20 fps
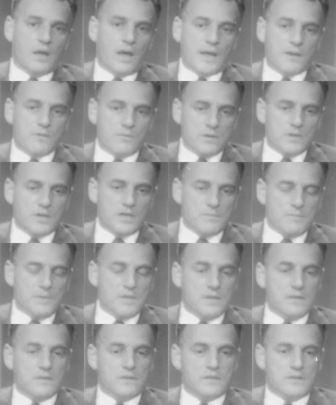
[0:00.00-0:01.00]
I really
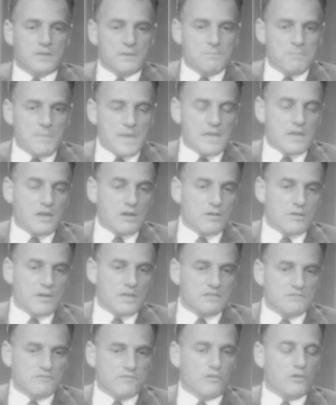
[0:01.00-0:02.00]
mean that the maker
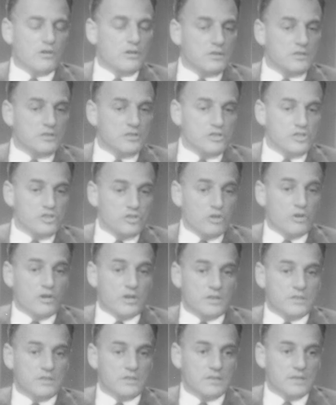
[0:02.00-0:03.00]
has fallen
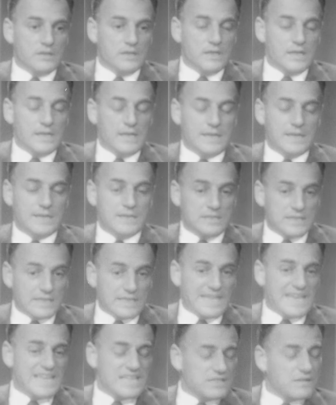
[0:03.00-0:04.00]
short. It is a
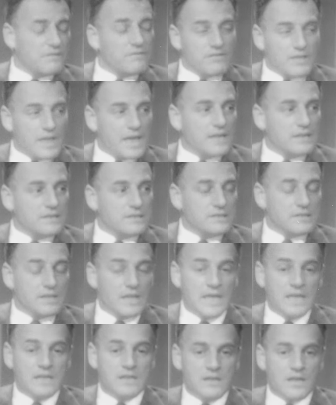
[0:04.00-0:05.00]
case of that
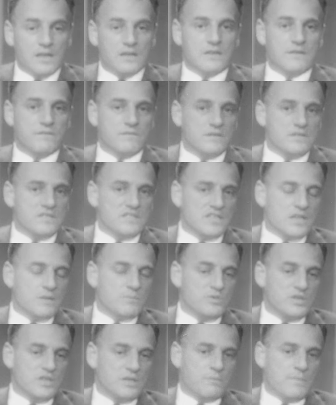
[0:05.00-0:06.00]
and not of the
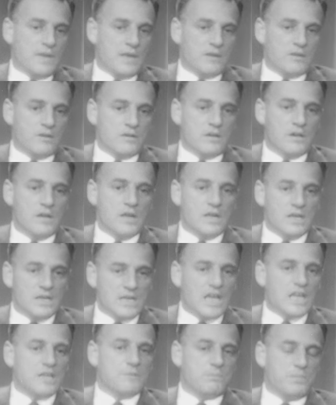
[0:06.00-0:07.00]
subject matter
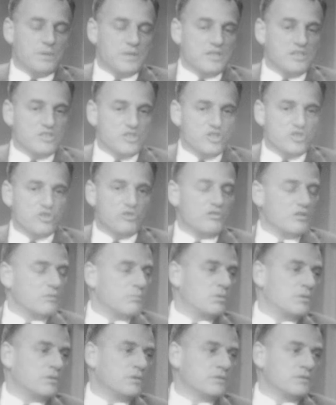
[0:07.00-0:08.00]
not being
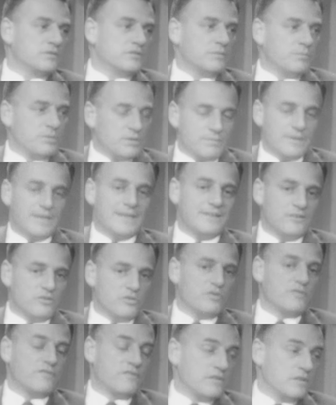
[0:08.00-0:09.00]
suitable to be made
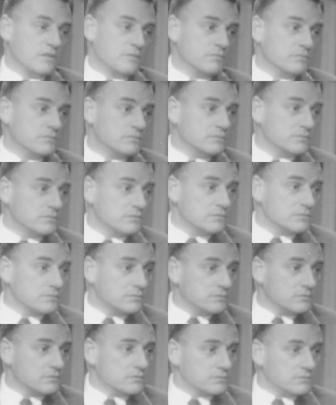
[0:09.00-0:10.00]
into a film. All
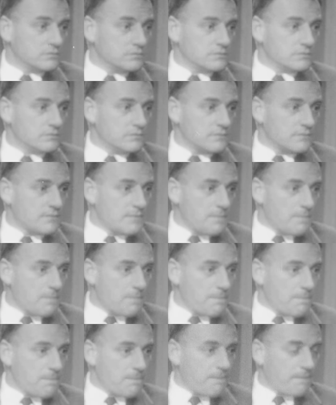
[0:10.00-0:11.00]
right, now you mentioned subject
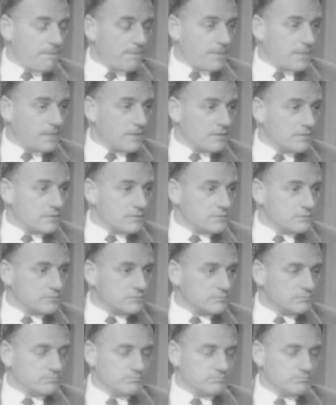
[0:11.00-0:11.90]
matter. This brings up another